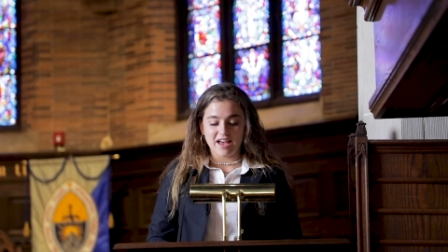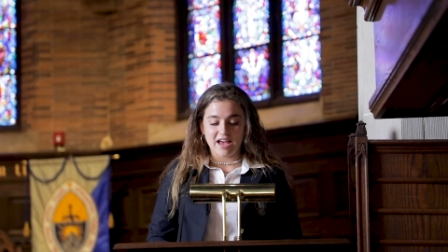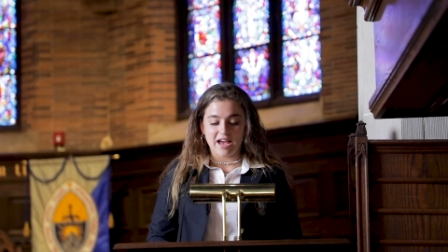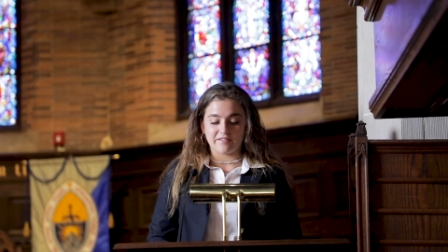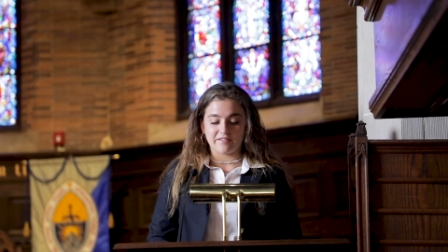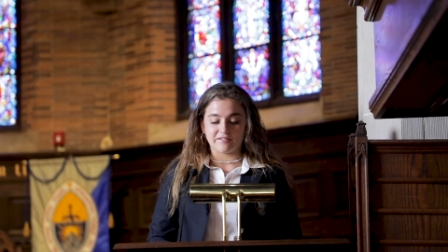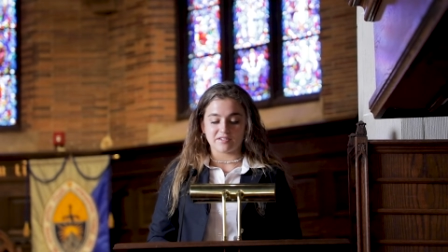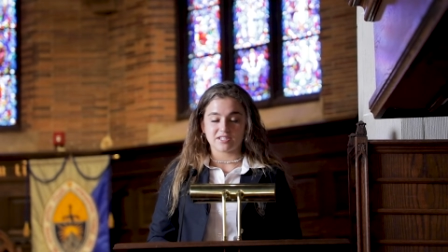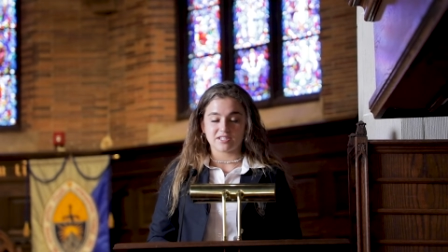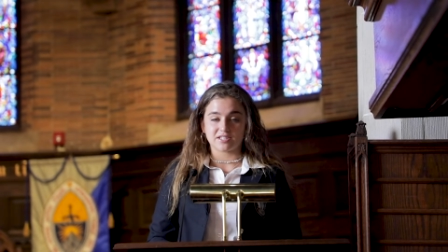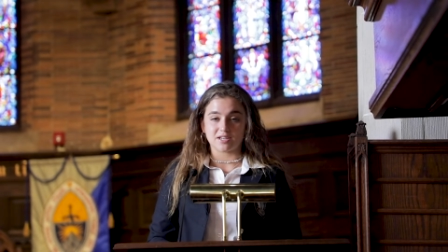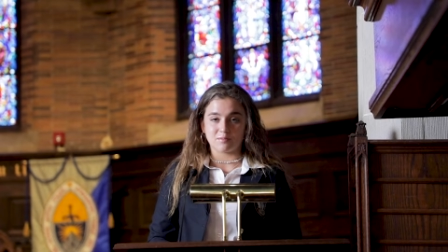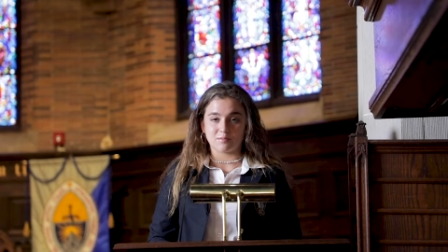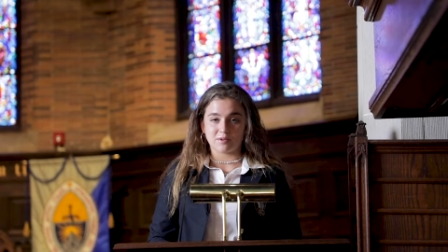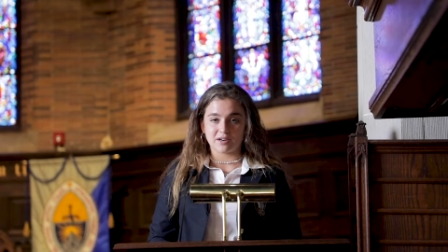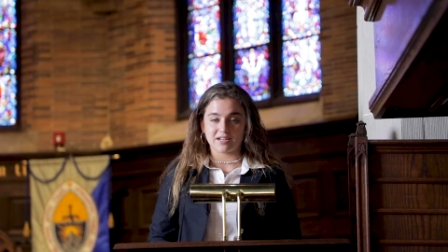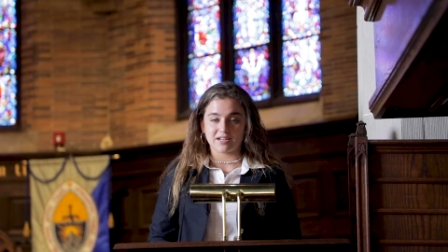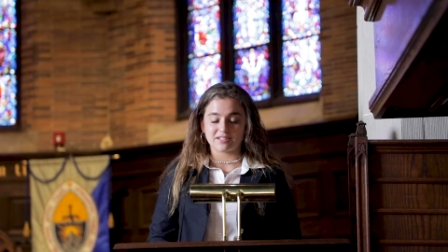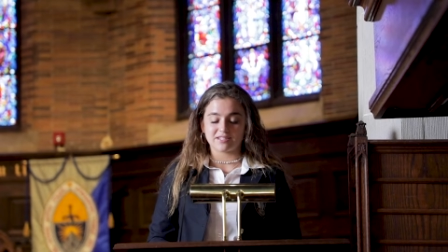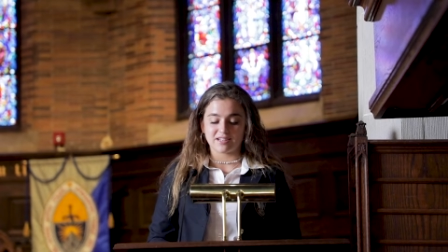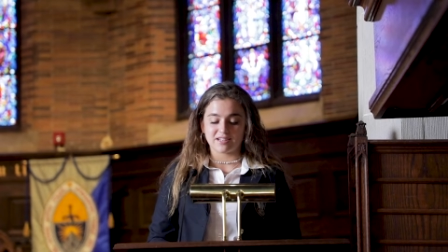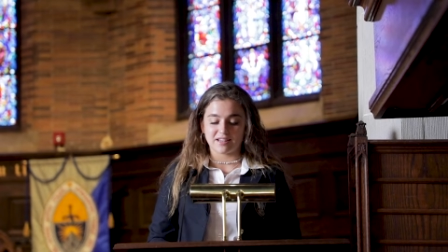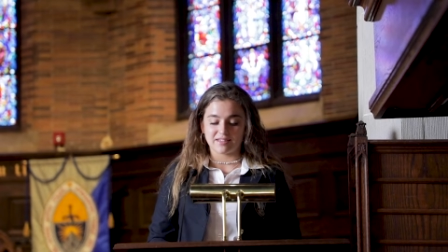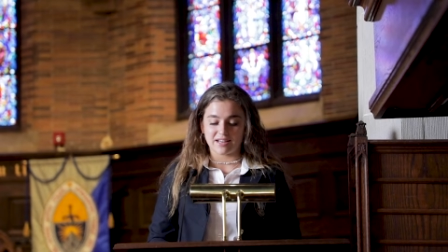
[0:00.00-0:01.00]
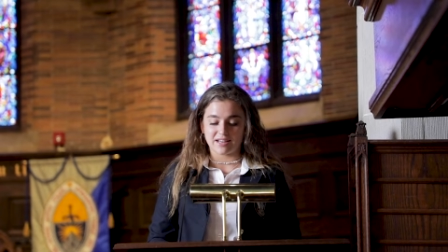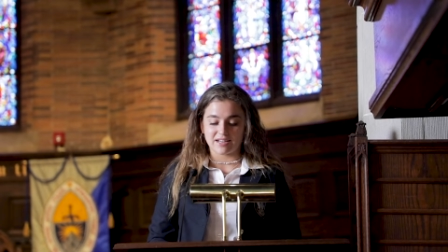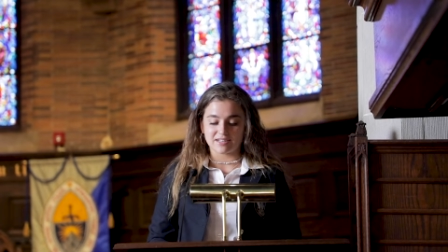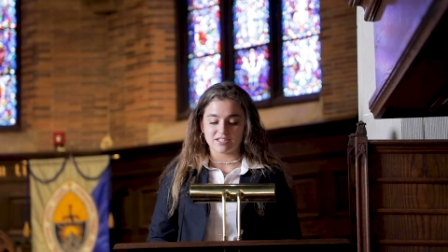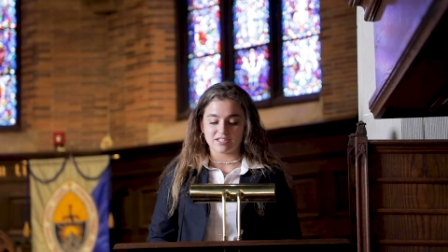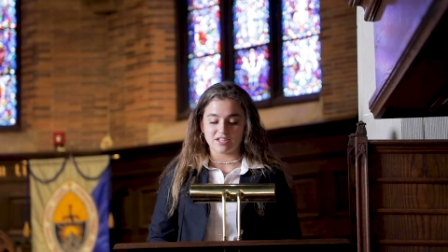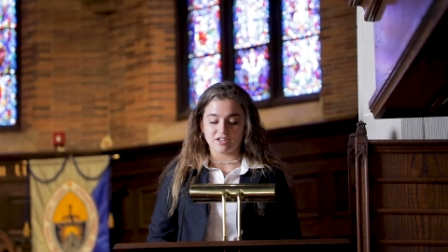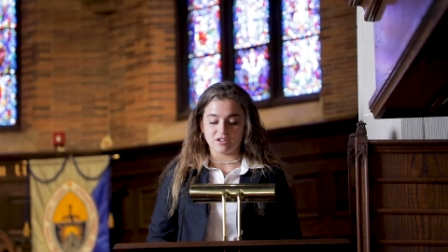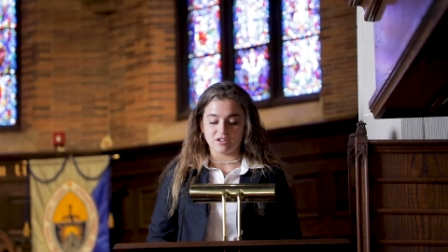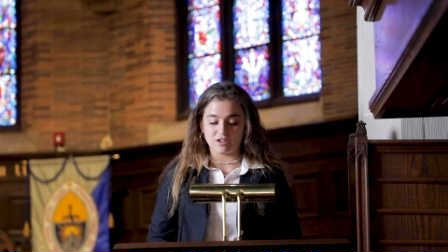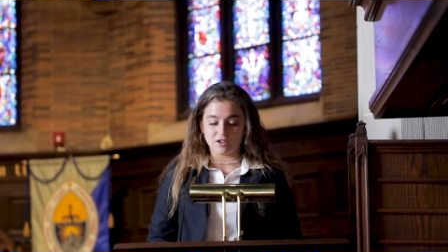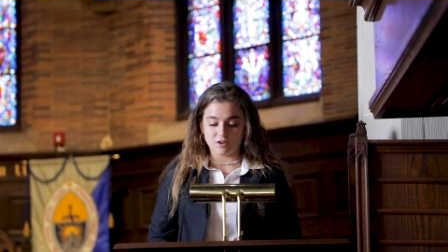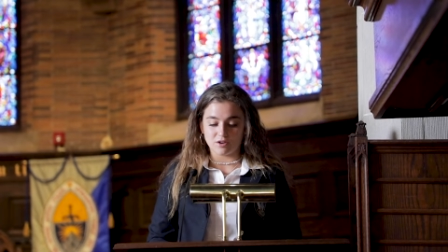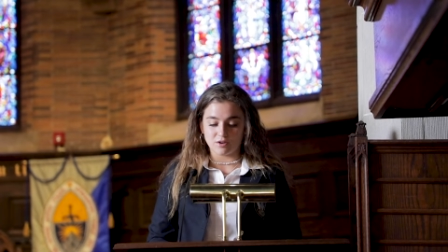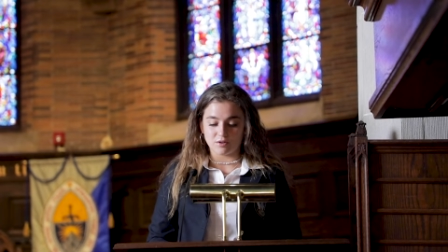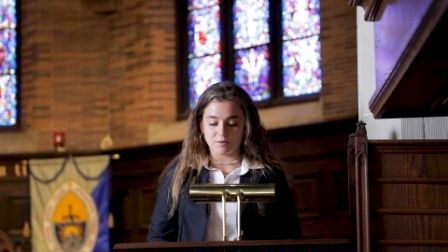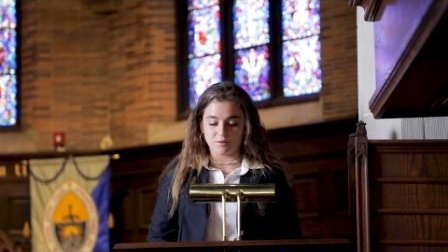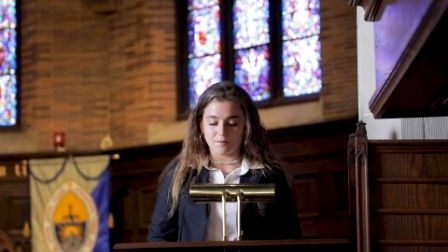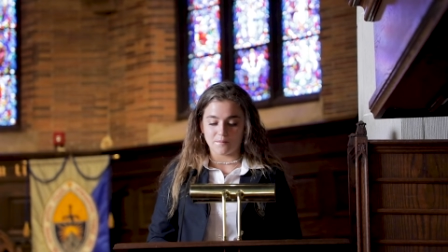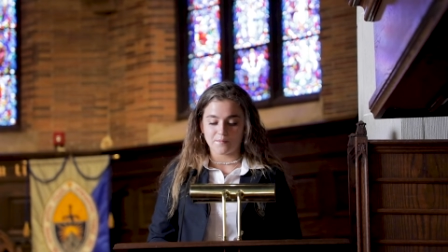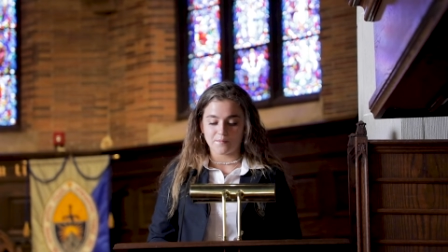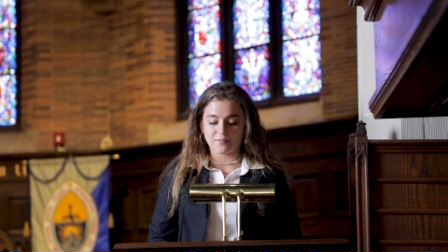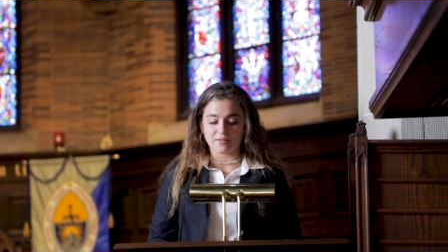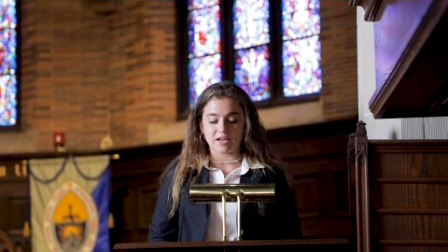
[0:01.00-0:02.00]
and if someone had said that to
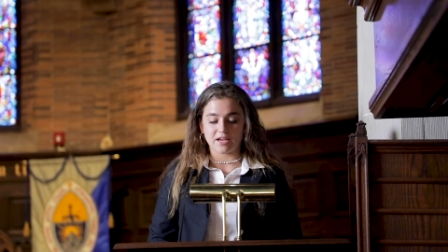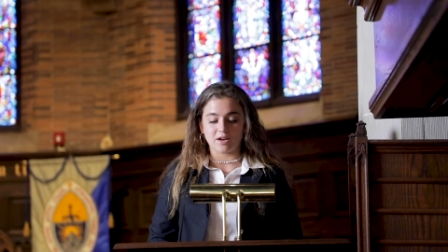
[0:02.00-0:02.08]
you,